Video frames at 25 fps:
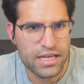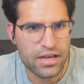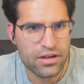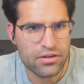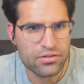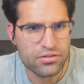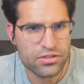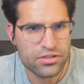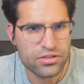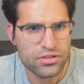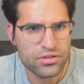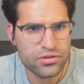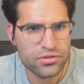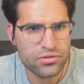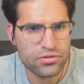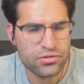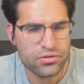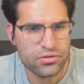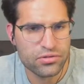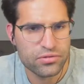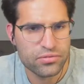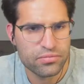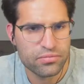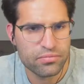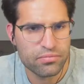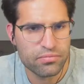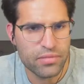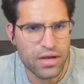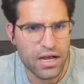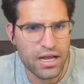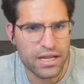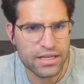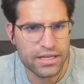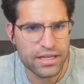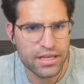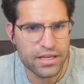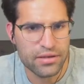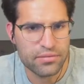down to
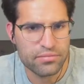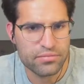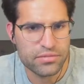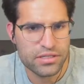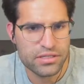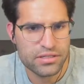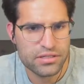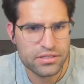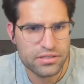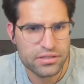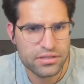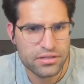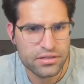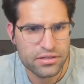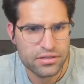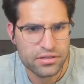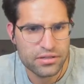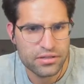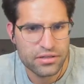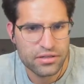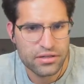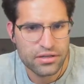my games.